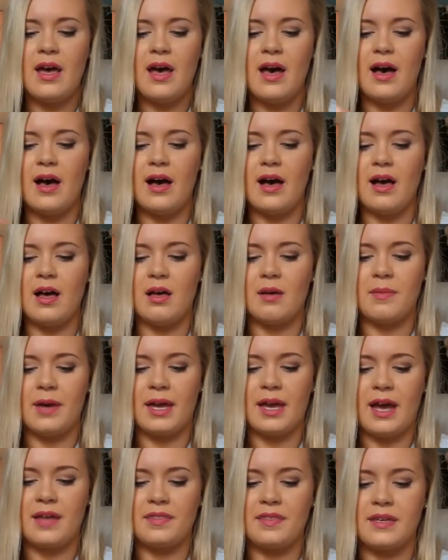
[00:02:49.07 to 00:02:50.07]
I
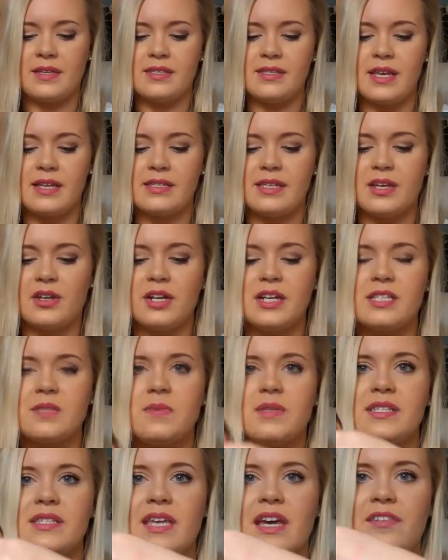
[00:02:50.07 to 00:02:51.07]
got this as a
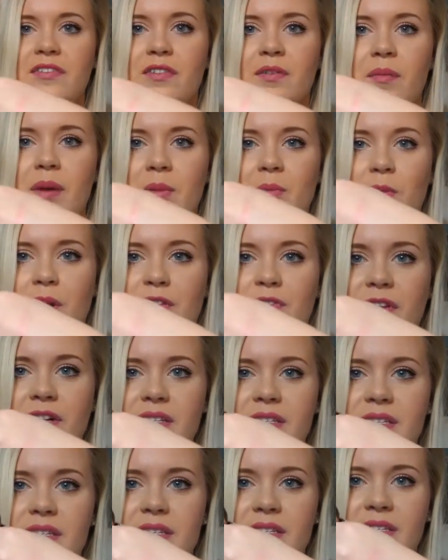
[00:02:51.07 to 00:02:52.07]
Christmas gift from my
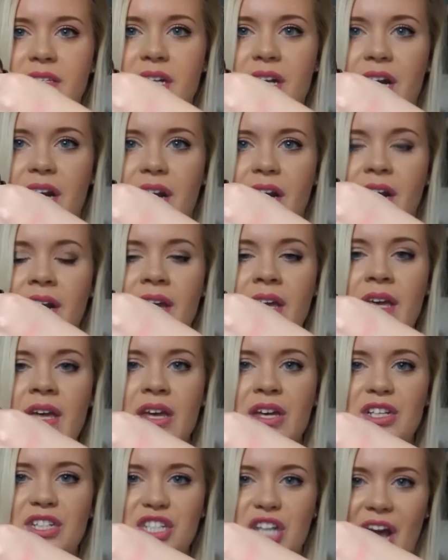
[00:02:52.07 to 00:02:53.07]
boyfriend's sister,
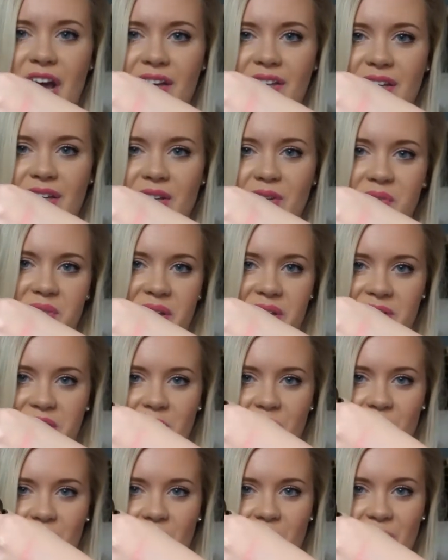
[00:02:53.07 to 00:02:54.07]
Jacqueline, who's
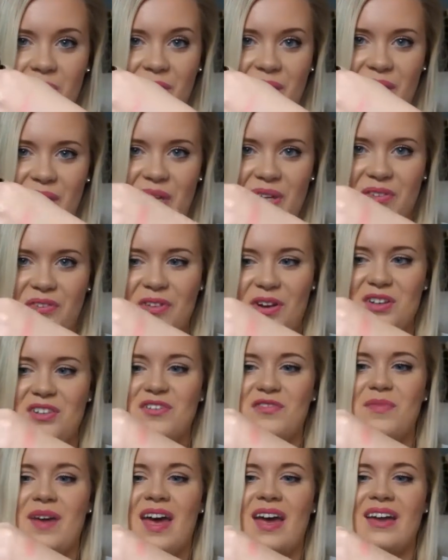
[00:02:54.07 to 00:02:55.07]
also a really good friend
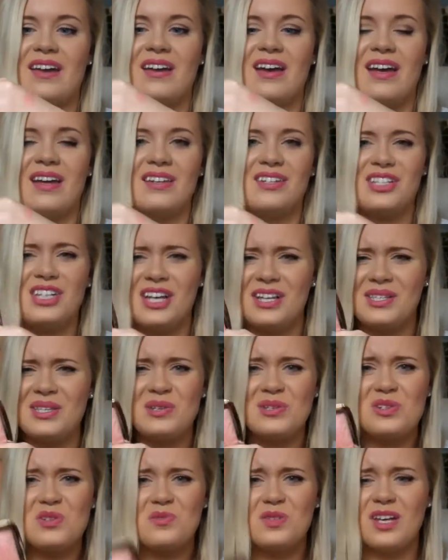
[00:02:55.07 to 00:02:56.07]
of mine, and she has a
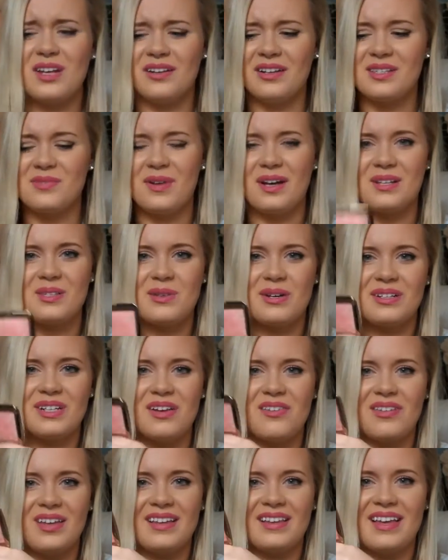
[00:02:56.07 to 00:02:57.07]
YouTube channel as well, so I'll
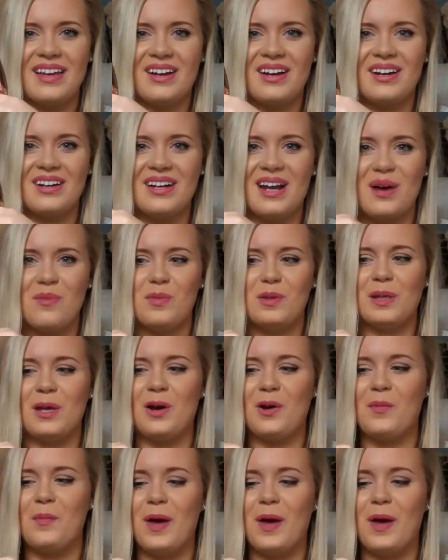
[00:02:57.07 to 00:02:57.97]
definitely link her down below.